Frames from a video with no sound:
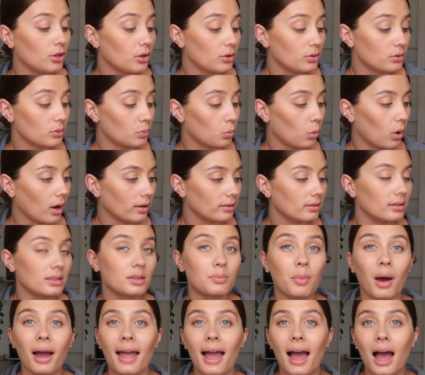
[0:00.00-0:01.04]
used once,
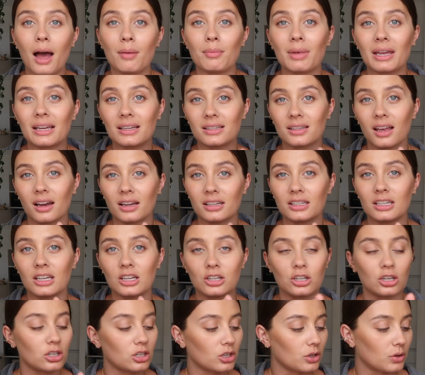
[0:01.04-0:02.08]
but I am
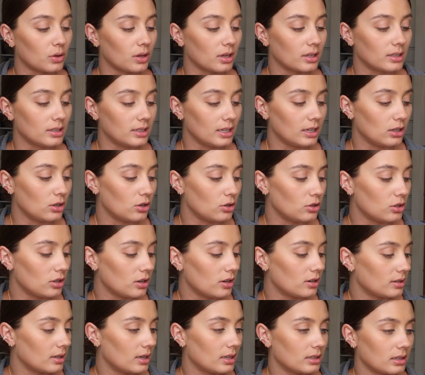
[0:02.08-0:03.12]
excited to continue to
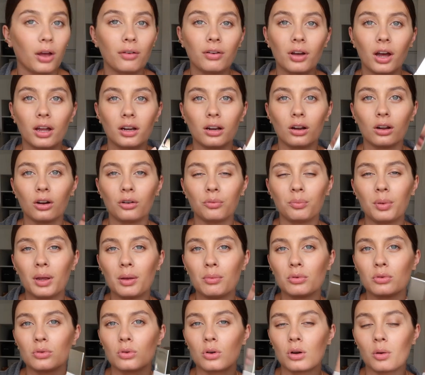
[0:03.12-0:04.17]
use this. I've heard a lot of
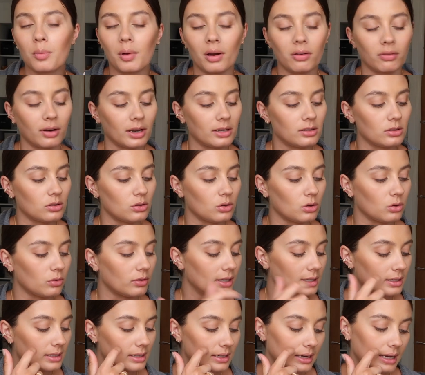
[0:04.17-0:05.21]
people talk about retinol
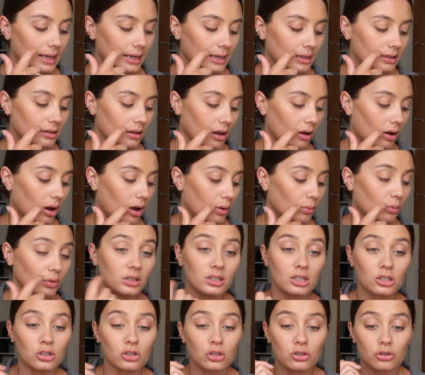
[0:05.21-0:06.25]
recently, so I
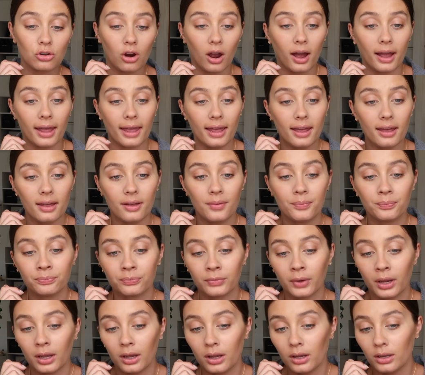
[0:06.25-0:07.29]
wanted to try it.
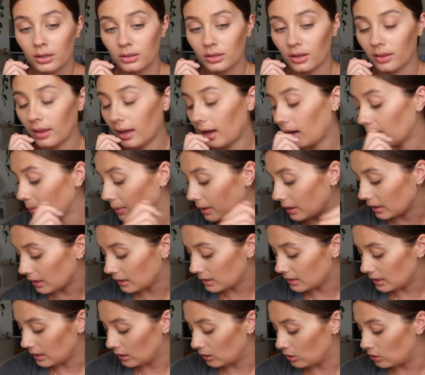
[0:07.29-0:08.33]
So that I'm gonna
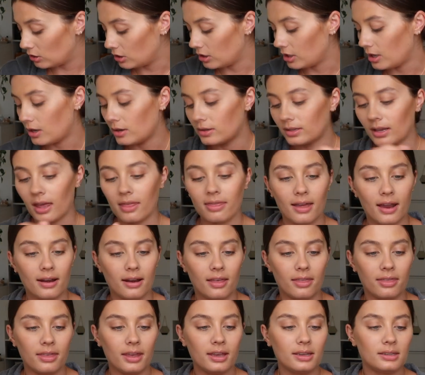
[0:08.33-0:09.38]
continue to use. And
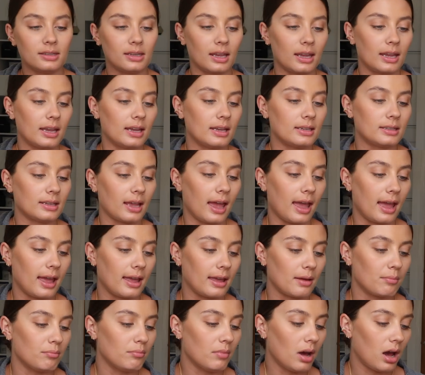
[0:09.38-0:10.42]
then this is
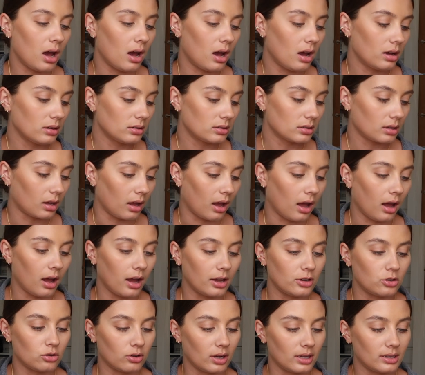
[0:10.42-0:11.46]
a mask, a
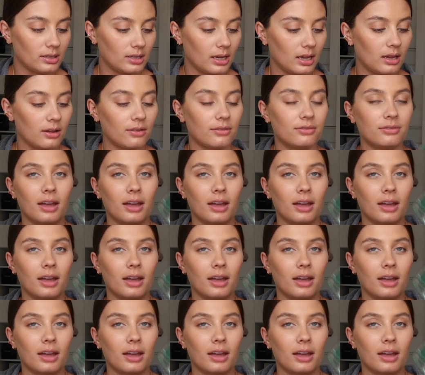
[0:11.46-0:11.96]
hydrating